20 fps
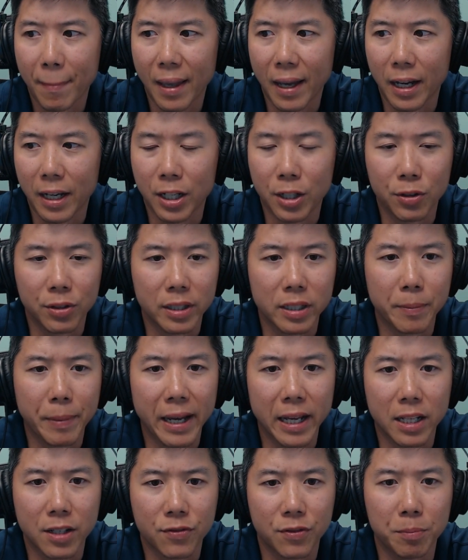I hear the
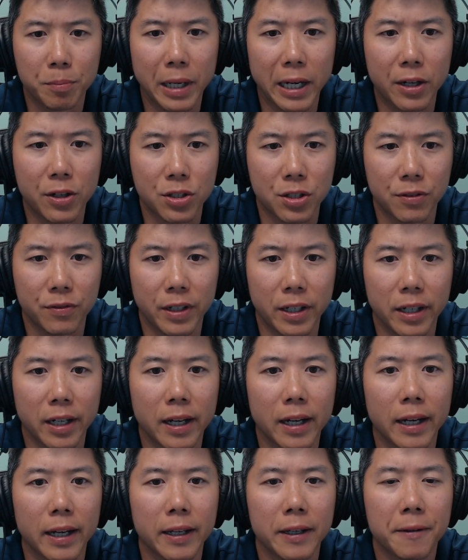demands from buyers are very
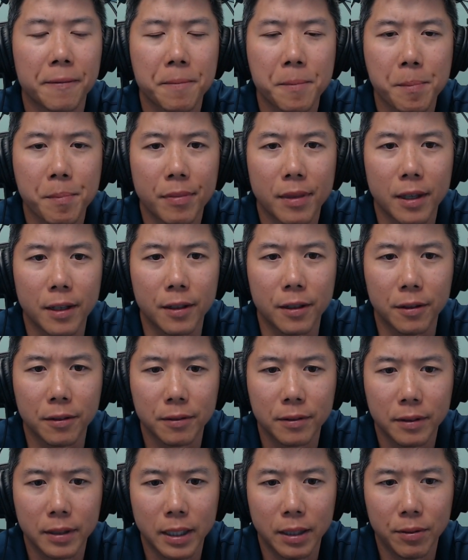high. You know,
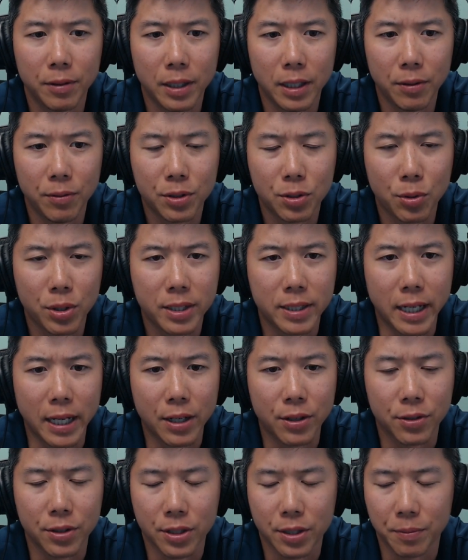it, it was always
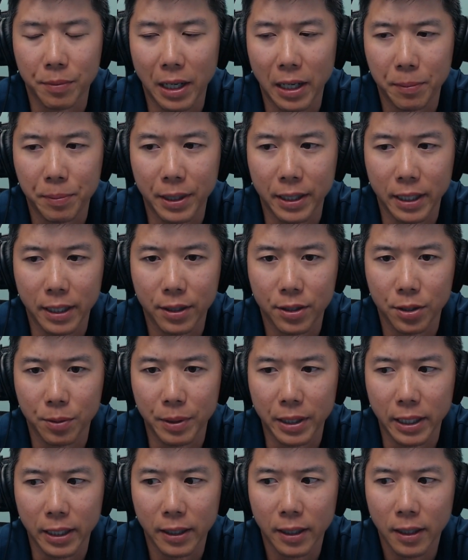dangerous, in my opinion, to
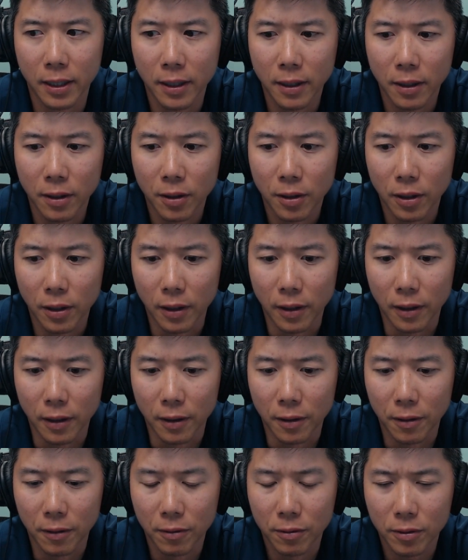be
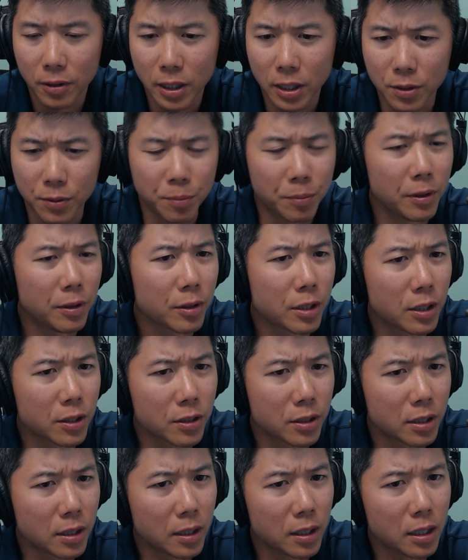because uh,
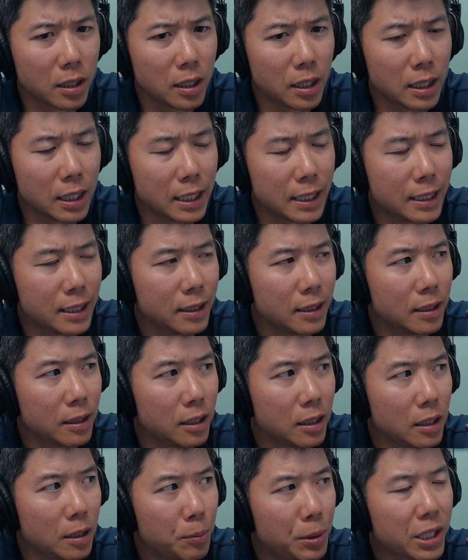because the, the
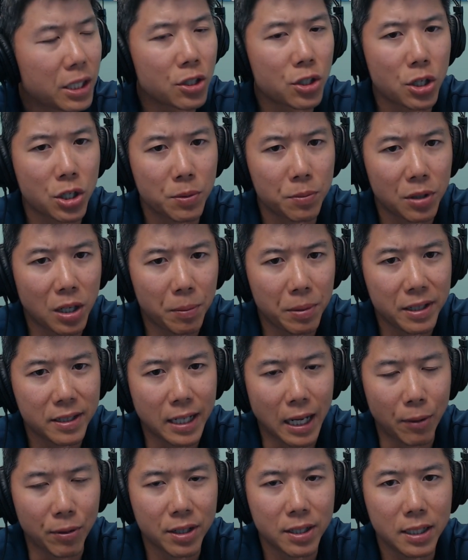the pre-construction properties
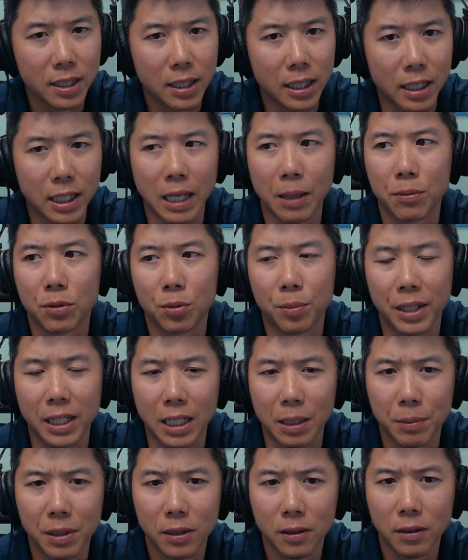I would see that came through my
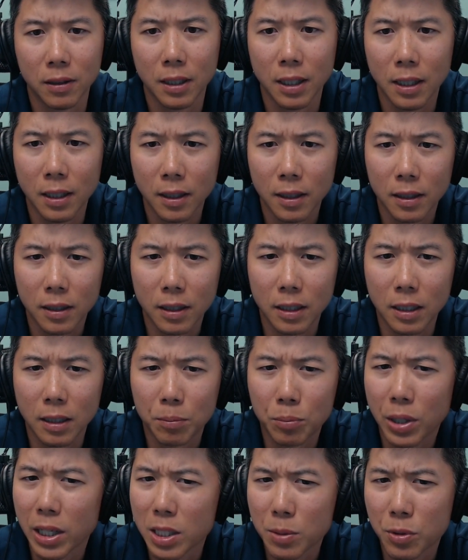email, the
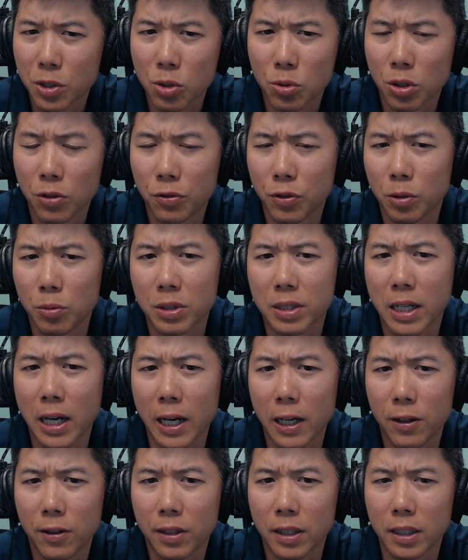price per square foot was
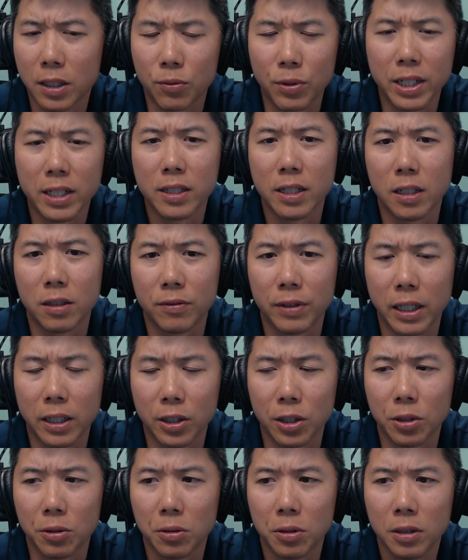higher than the resale
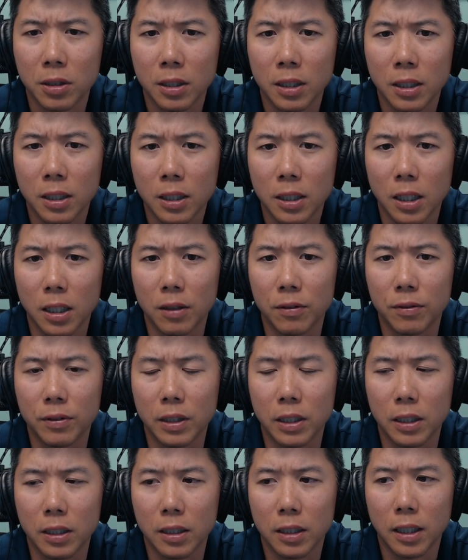value of
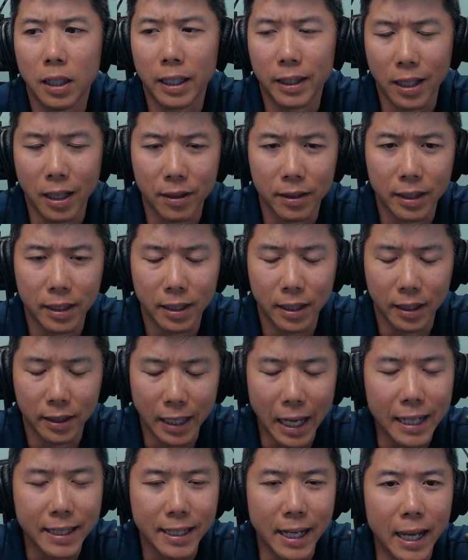uh, on
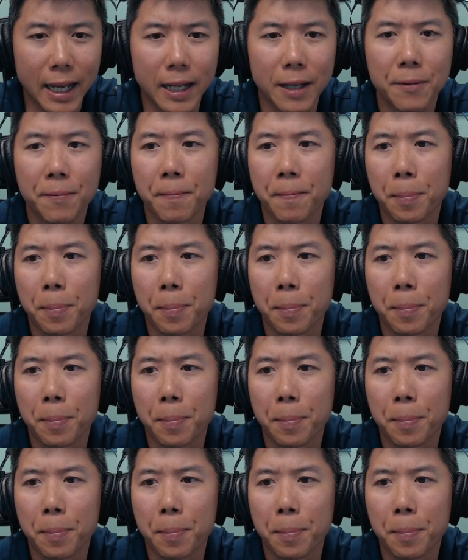that day.